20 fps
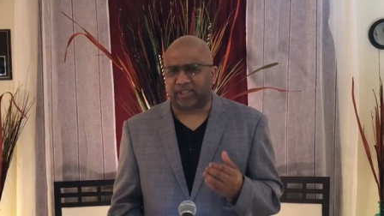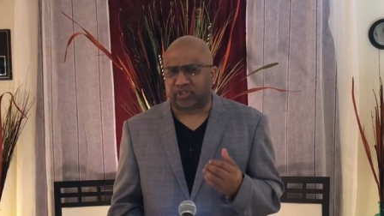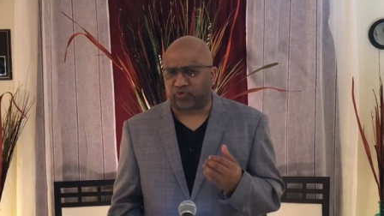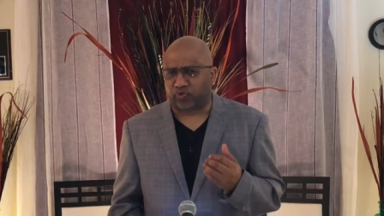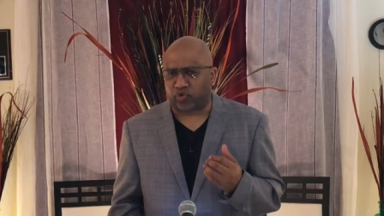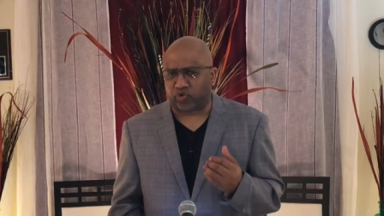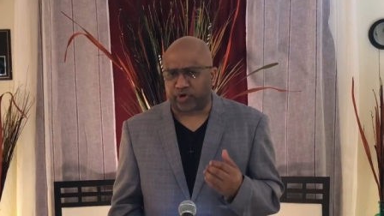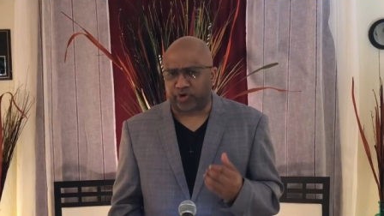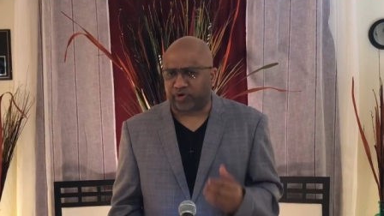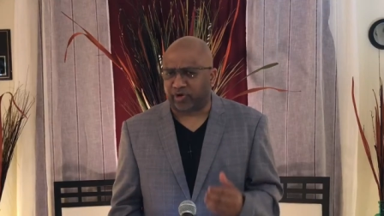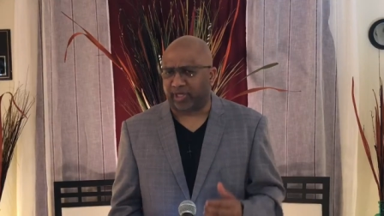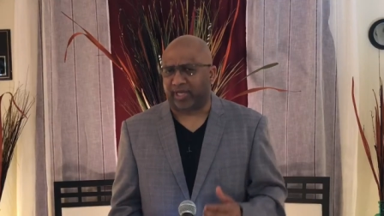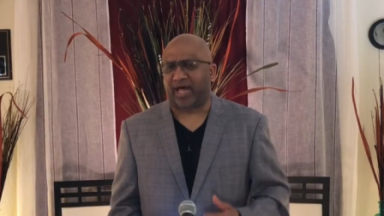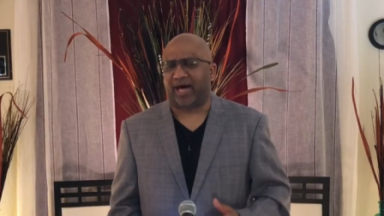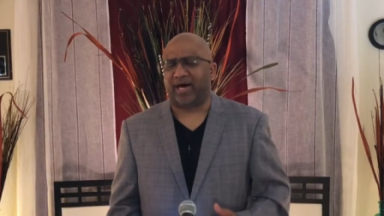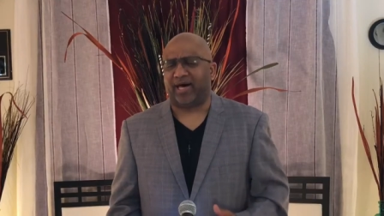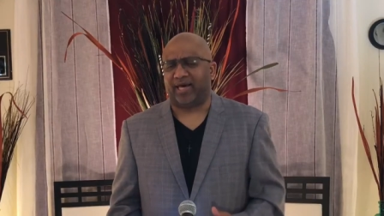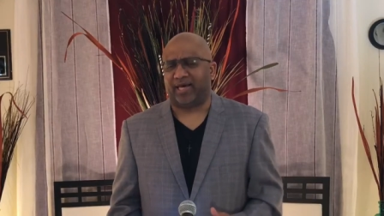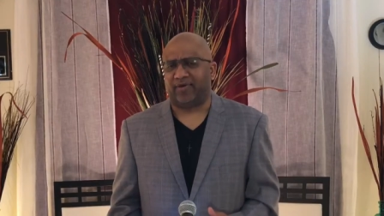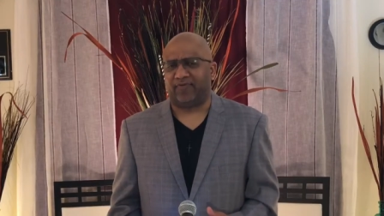for your
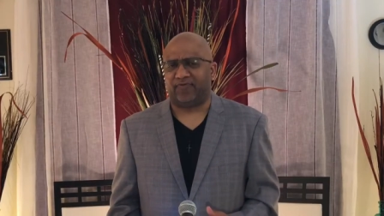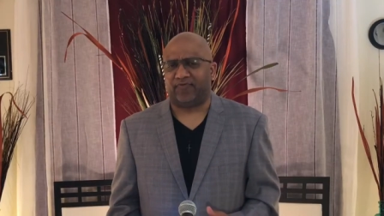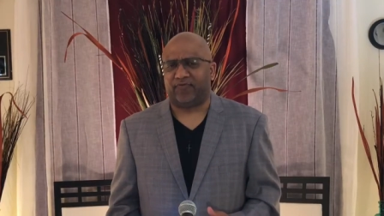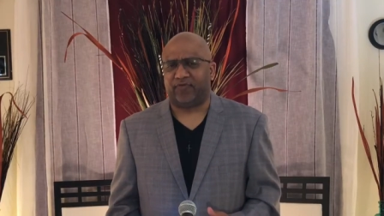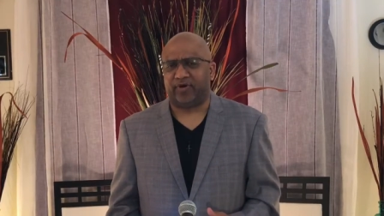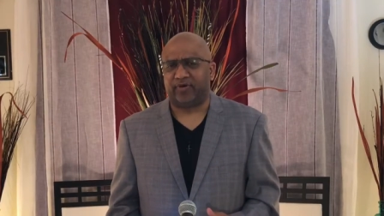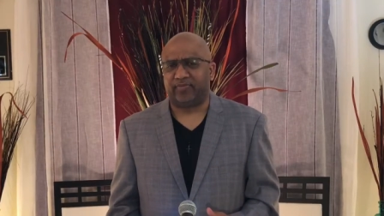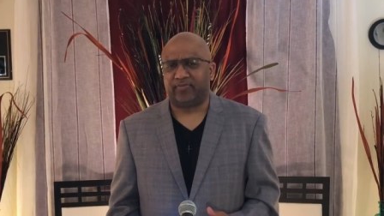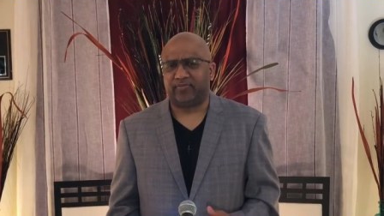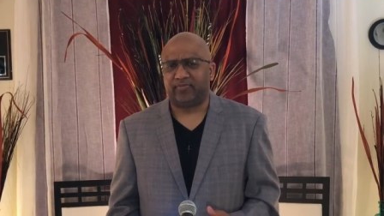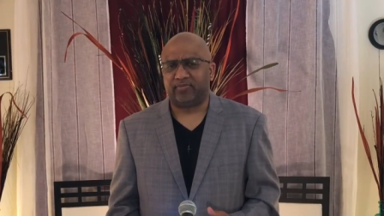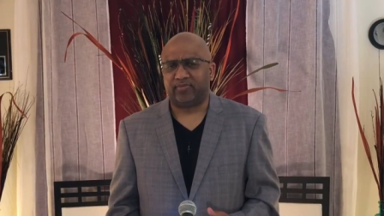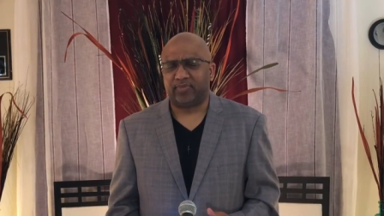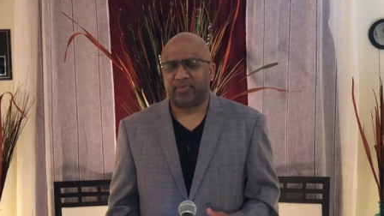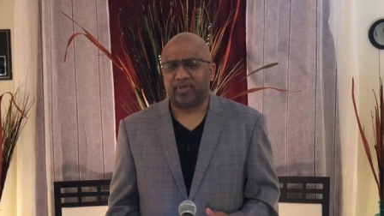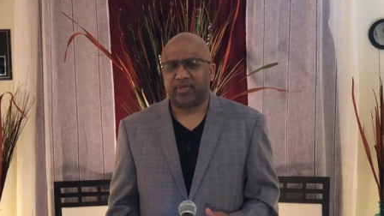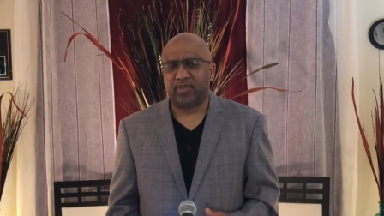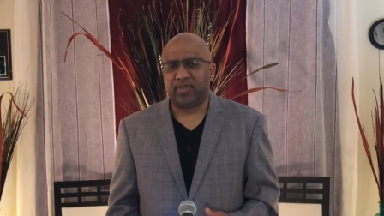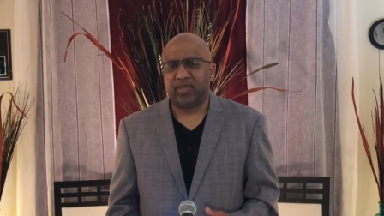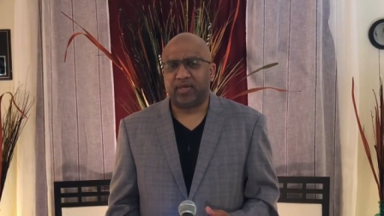life.
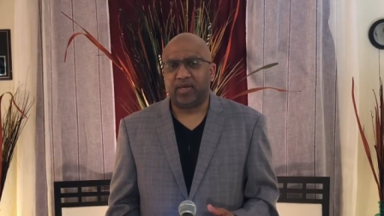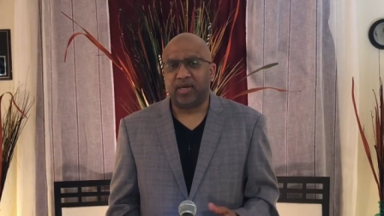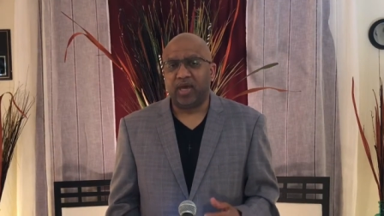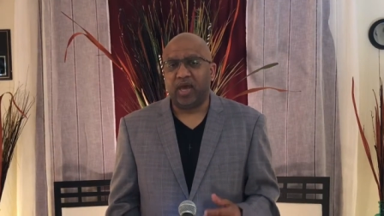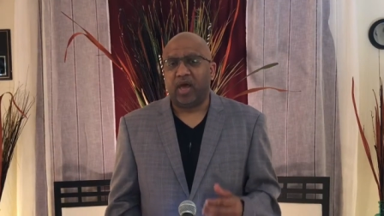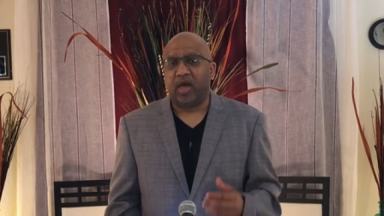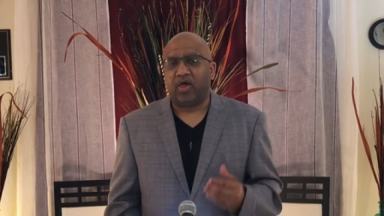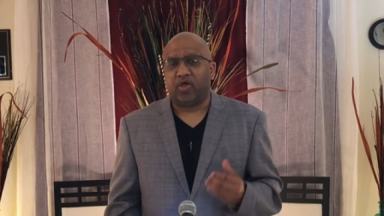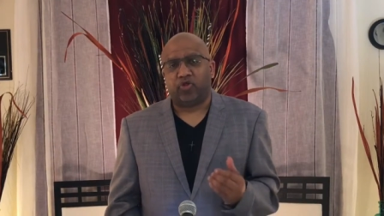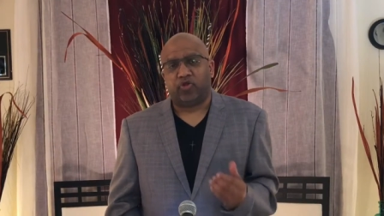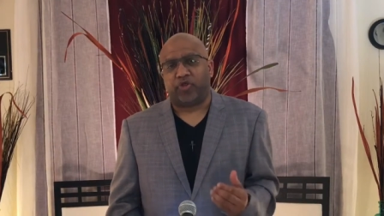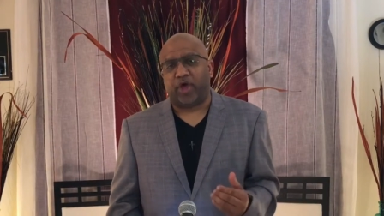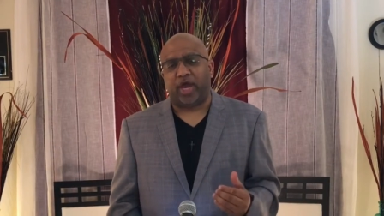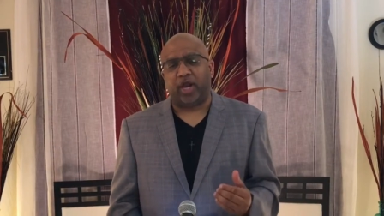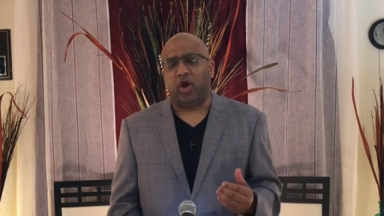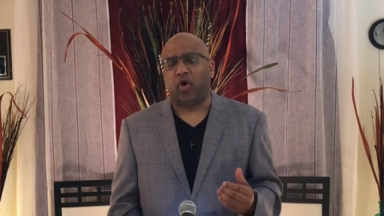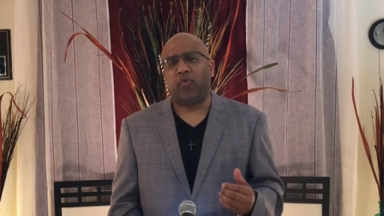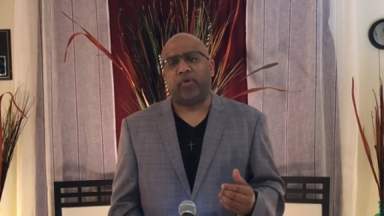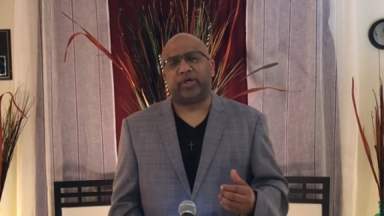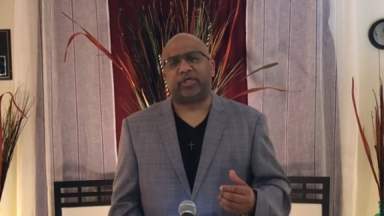They
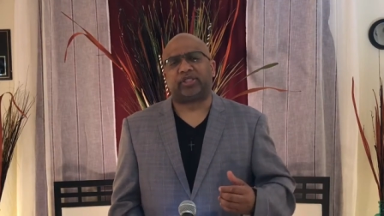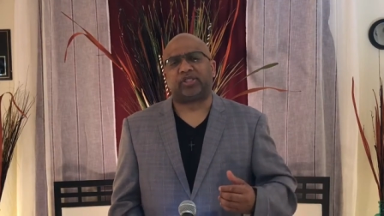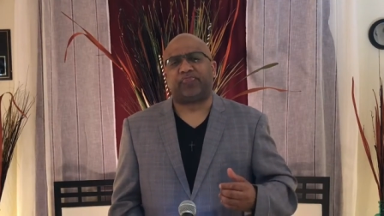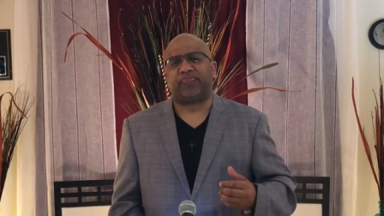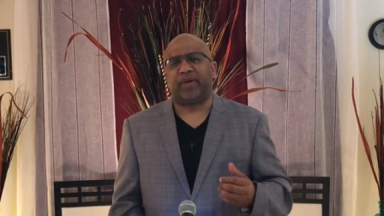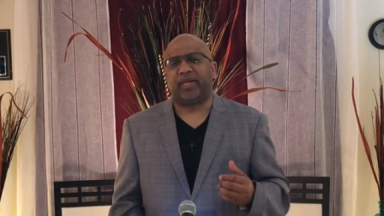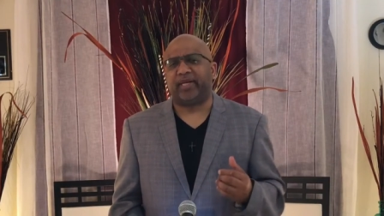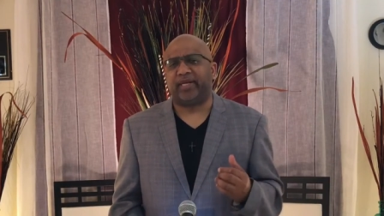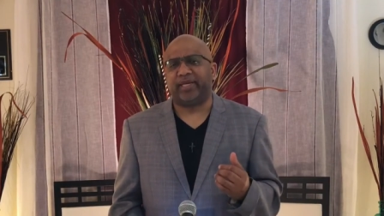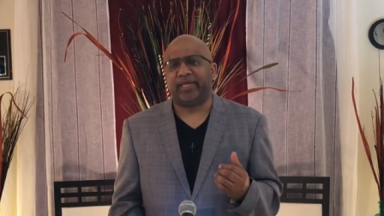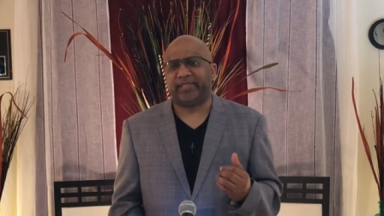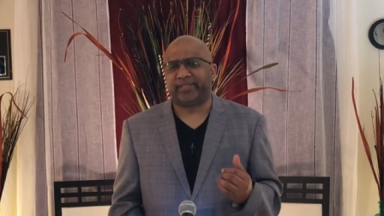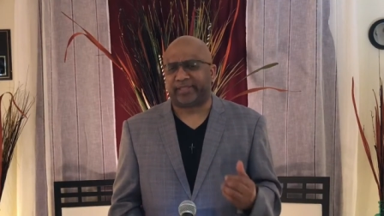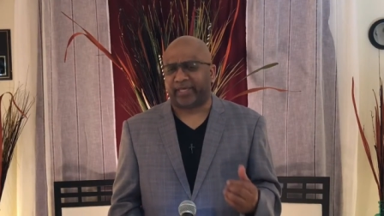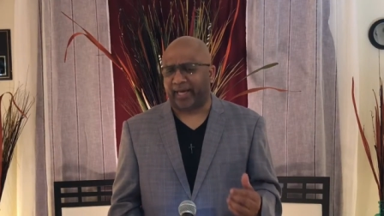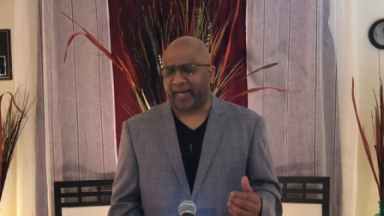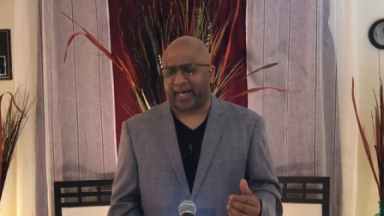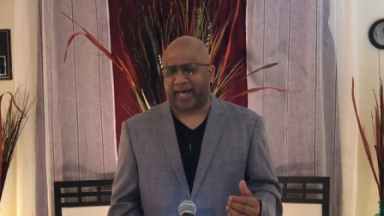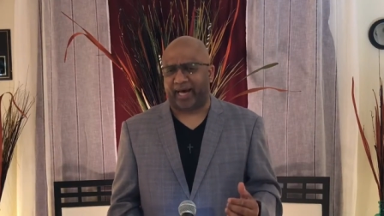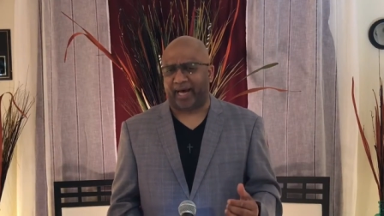don't want to spend any
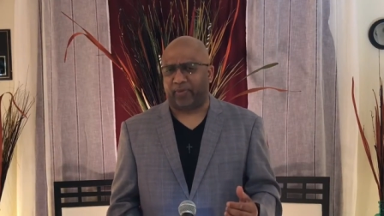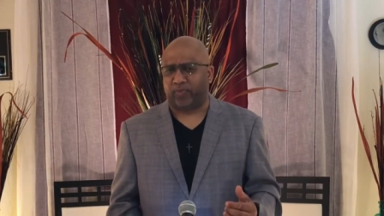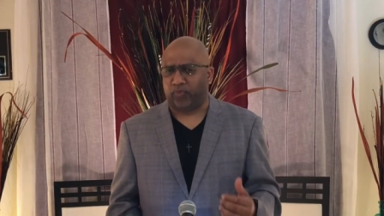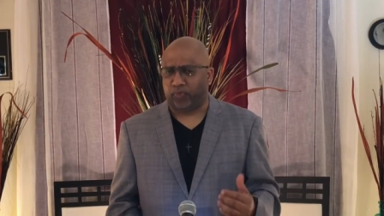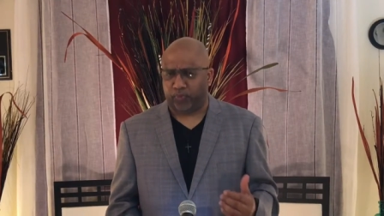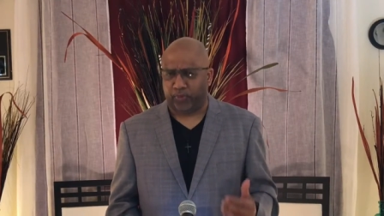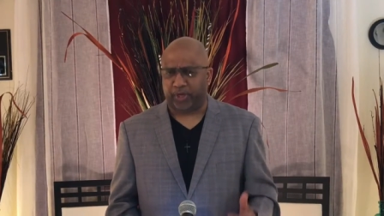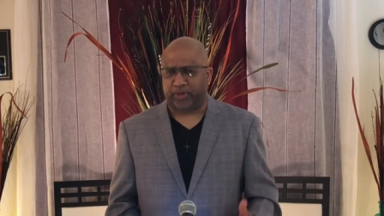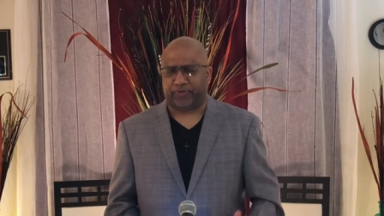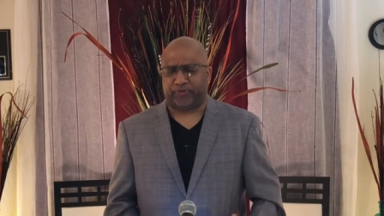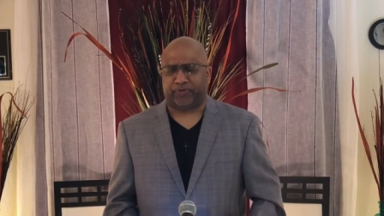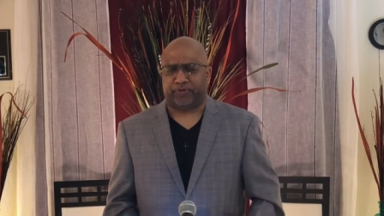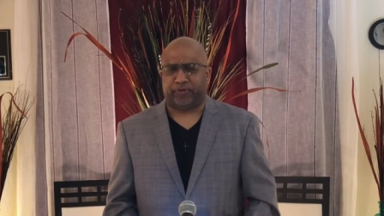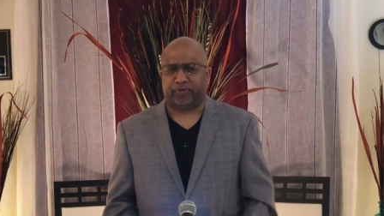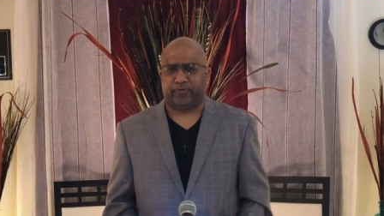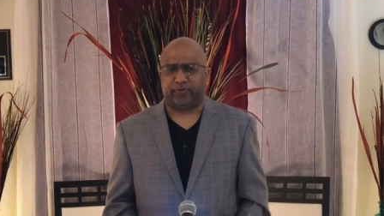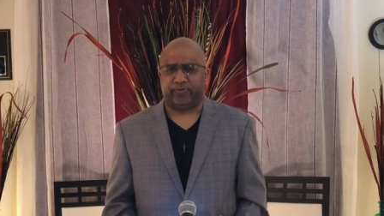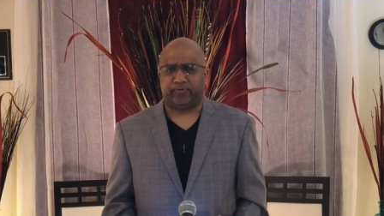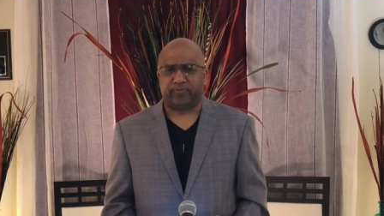time with you,